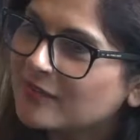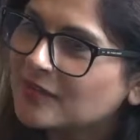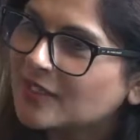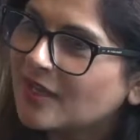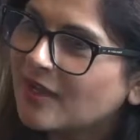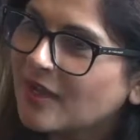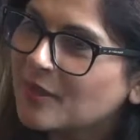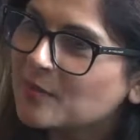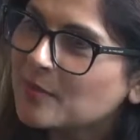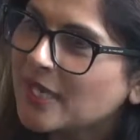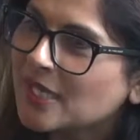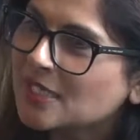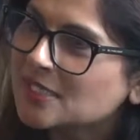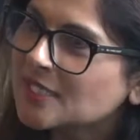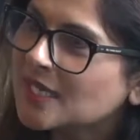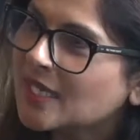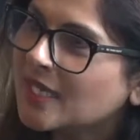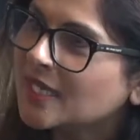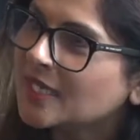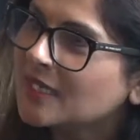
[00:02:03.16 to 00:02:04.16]
that I made
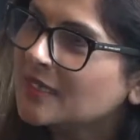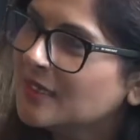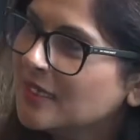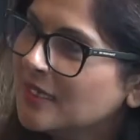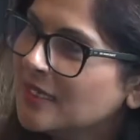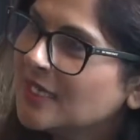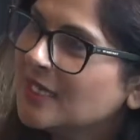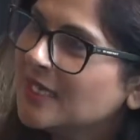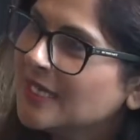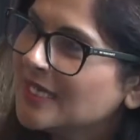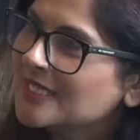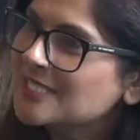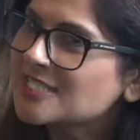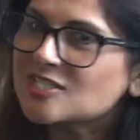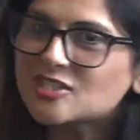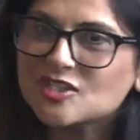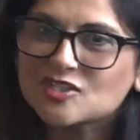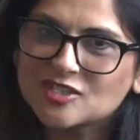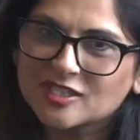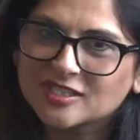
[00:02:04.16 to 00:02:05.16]
a
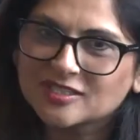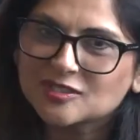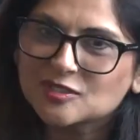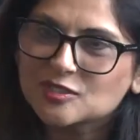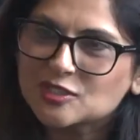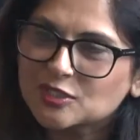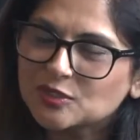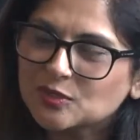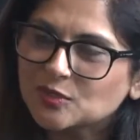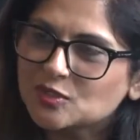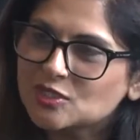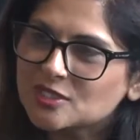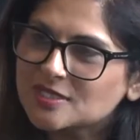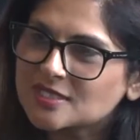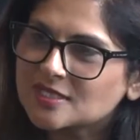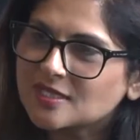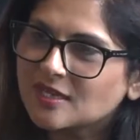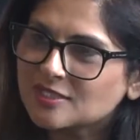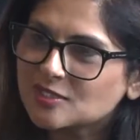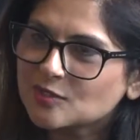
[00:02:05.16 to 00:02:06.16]
decision to
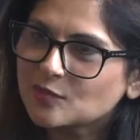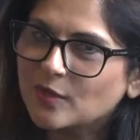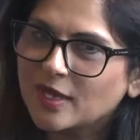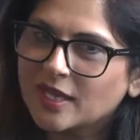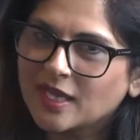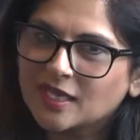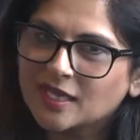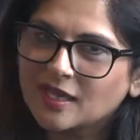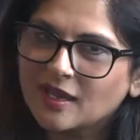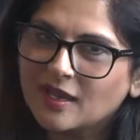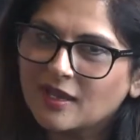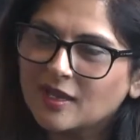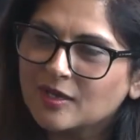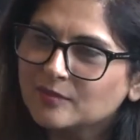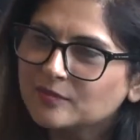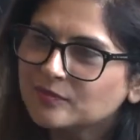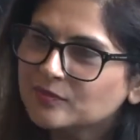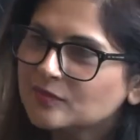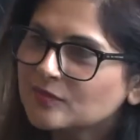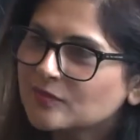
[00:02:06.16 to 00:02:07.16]
just cut away
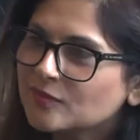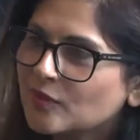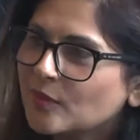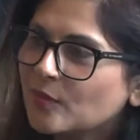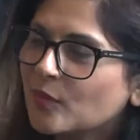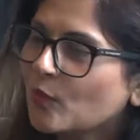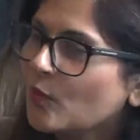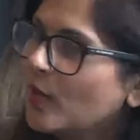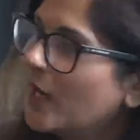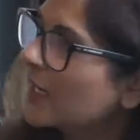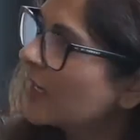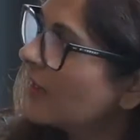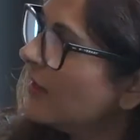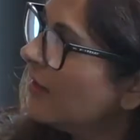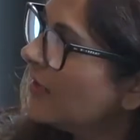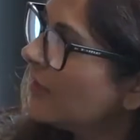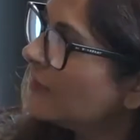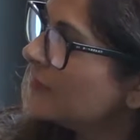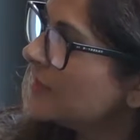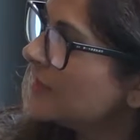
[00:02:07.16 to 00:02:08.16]
from the work
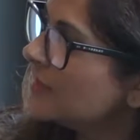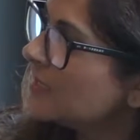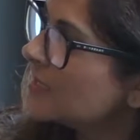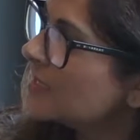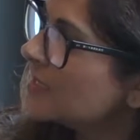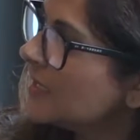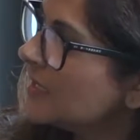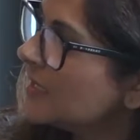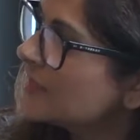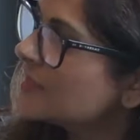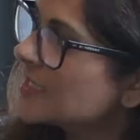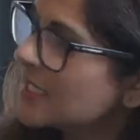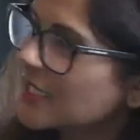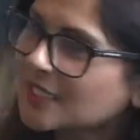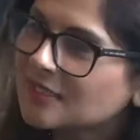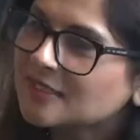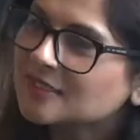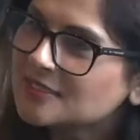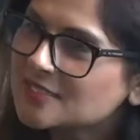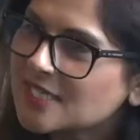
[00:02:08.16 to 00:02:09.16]
life and
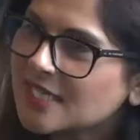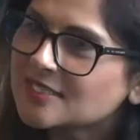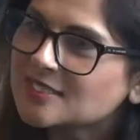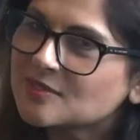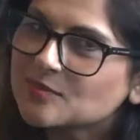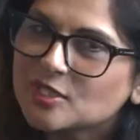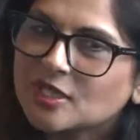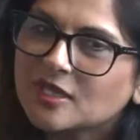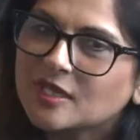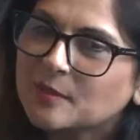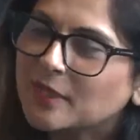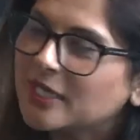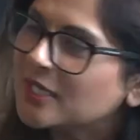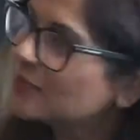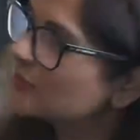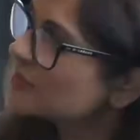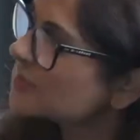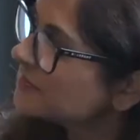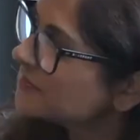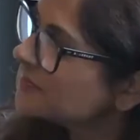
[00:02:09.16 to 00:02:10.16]
take some time
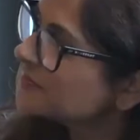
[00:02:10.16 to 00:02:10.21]
out.